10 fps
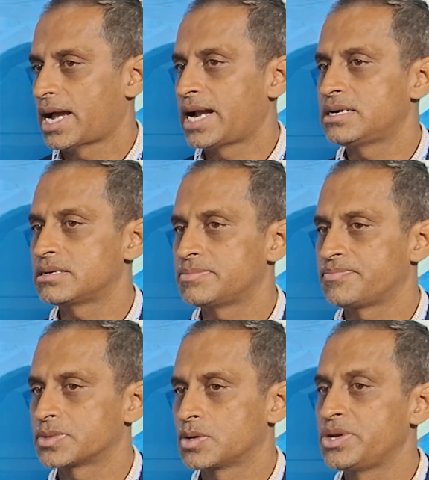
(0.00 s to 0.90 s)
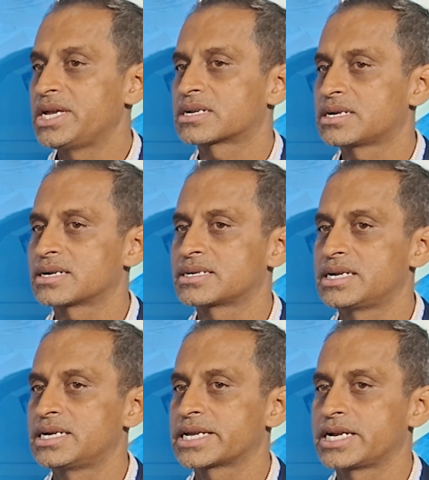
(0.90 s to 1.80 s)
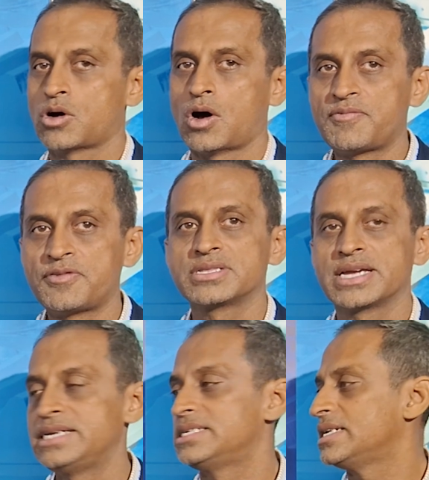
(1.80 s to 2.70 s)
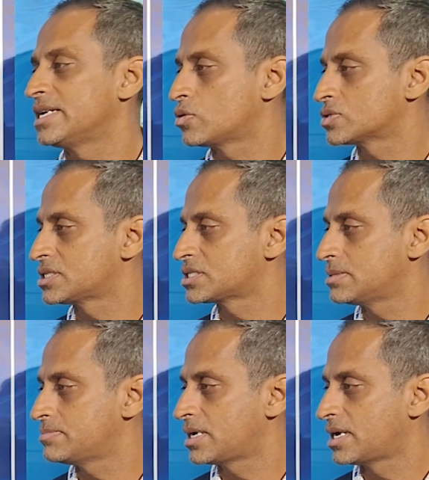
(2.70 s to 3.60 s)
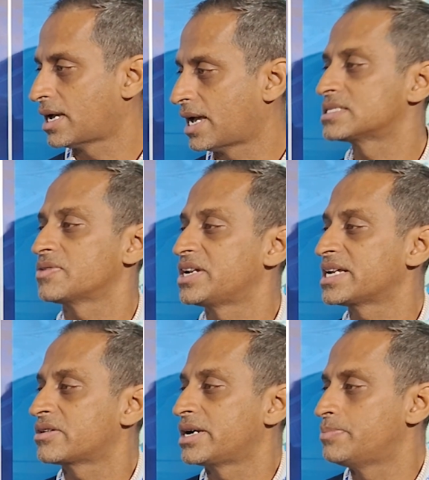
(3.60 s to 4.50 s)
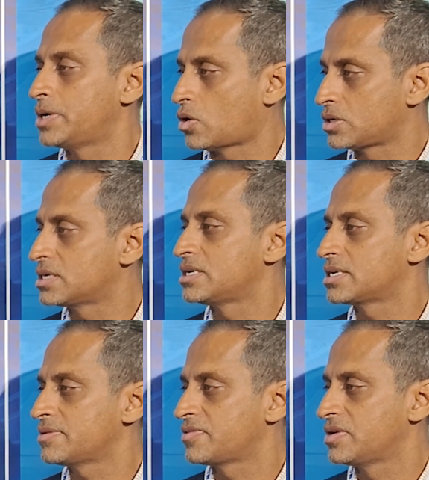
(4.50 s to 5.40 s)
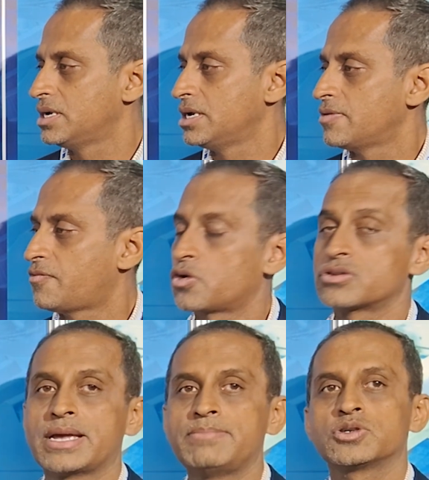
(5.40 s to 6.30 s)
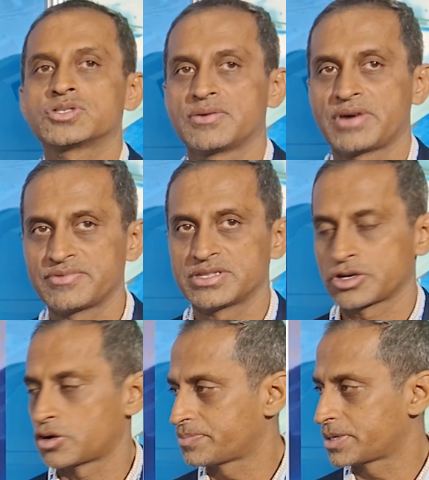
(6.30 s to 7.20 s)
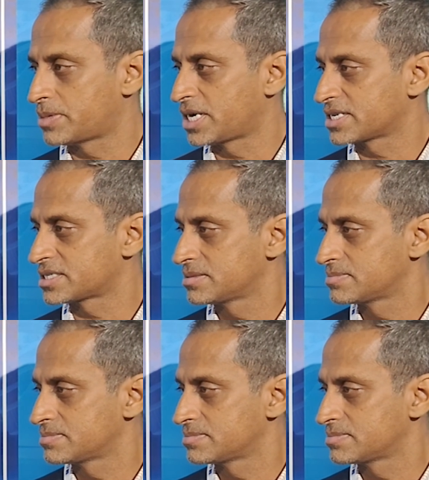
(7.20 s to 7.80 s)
And we at Karthana can offer the Indian ecosystem as a very credible alternative for them to survive in the European market.